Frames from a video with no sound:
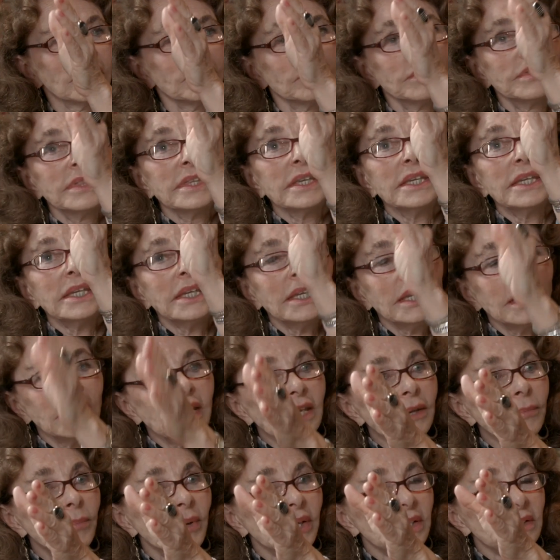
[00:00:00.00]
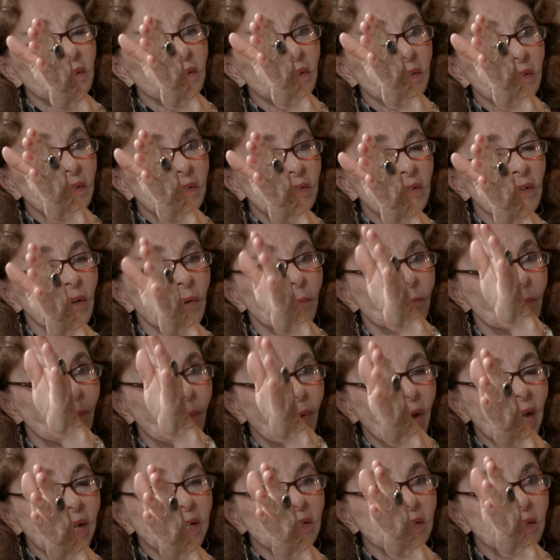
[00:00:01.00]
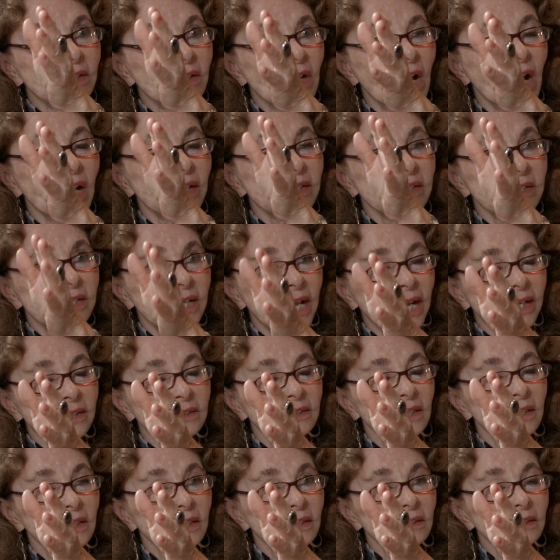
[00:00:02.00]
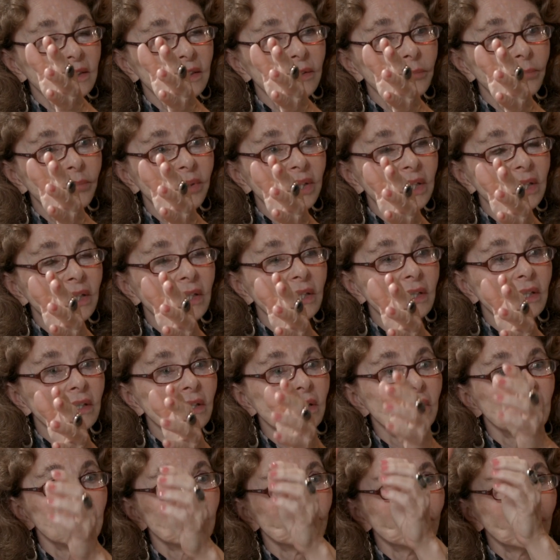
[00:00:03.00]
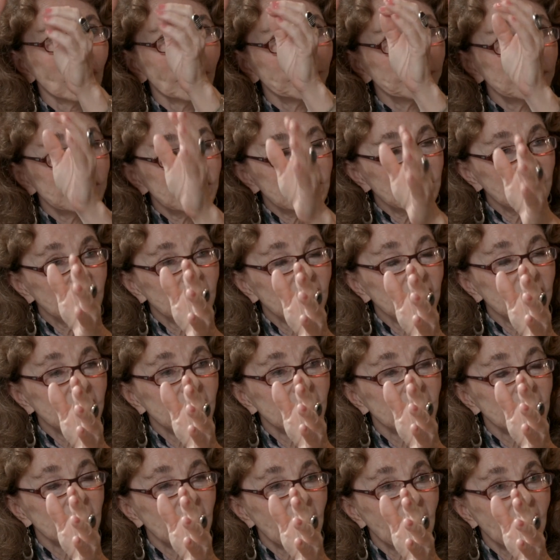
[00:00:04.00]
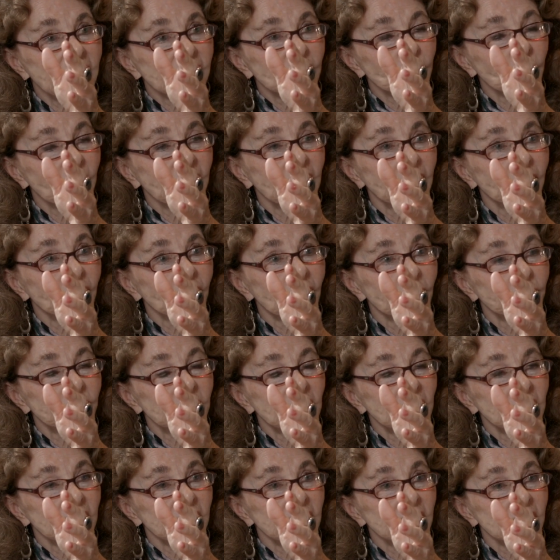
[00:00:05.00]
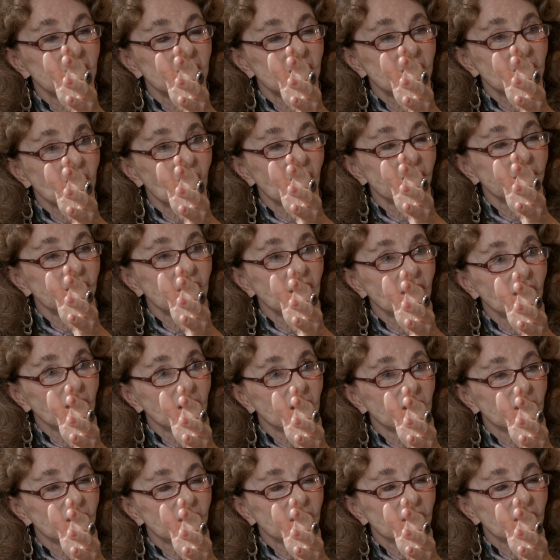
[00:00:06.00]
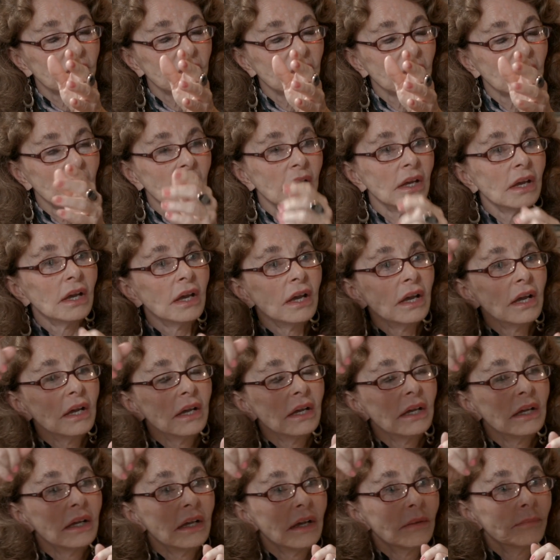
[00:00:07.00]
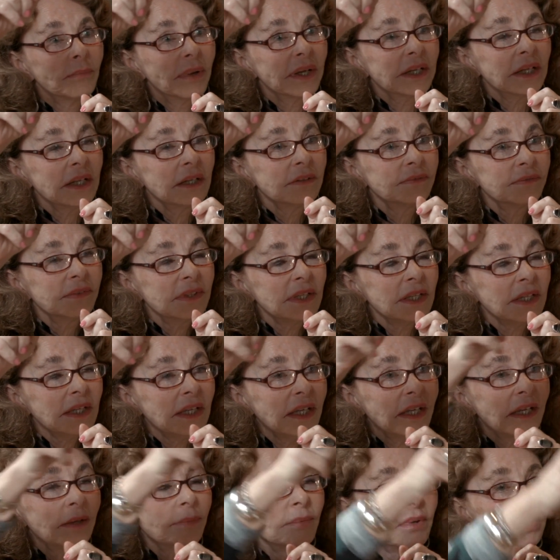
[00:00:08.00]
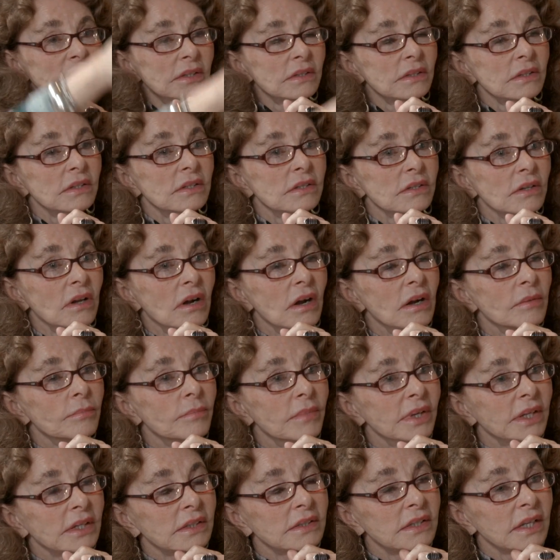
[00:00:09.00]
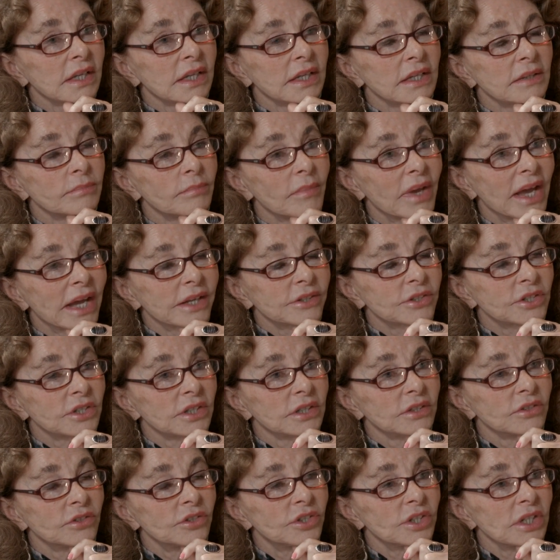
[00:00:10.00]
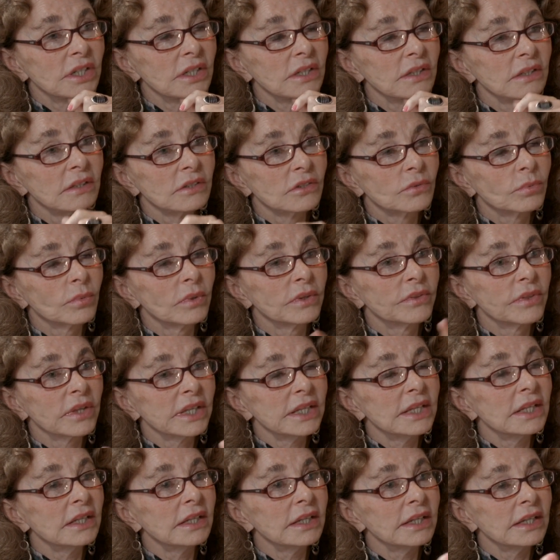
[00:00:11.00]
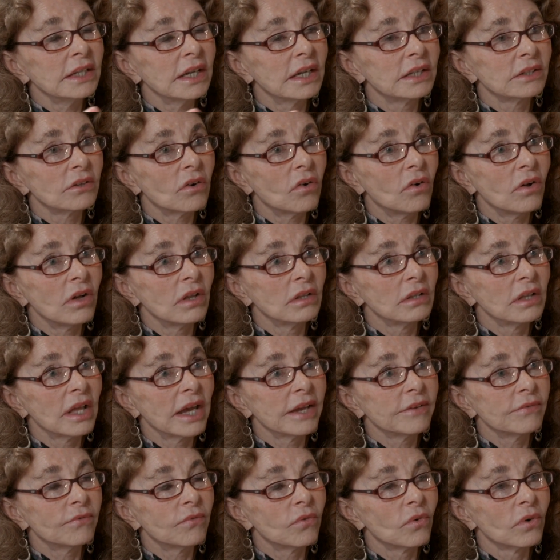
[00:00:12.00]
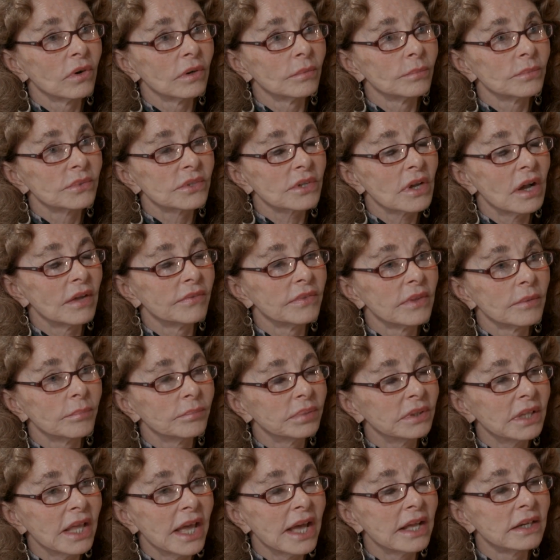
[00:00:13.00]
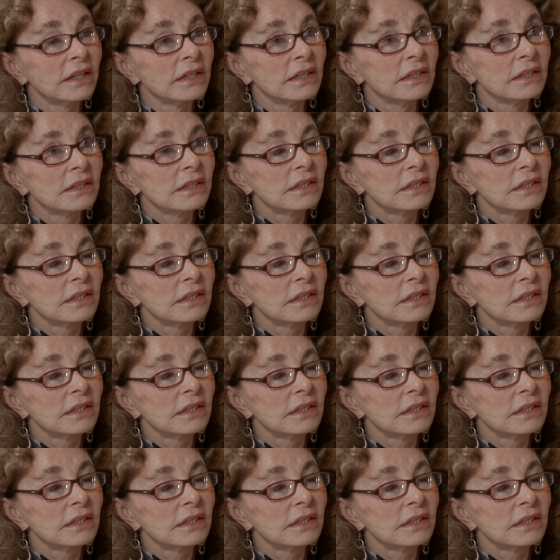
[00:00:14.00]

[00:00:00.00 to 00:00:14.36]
The Ebens might not technically be reptilian as we have reptilians on the Earth. But if the Ebens are mixing and matching genes with any and all life forms on the planet,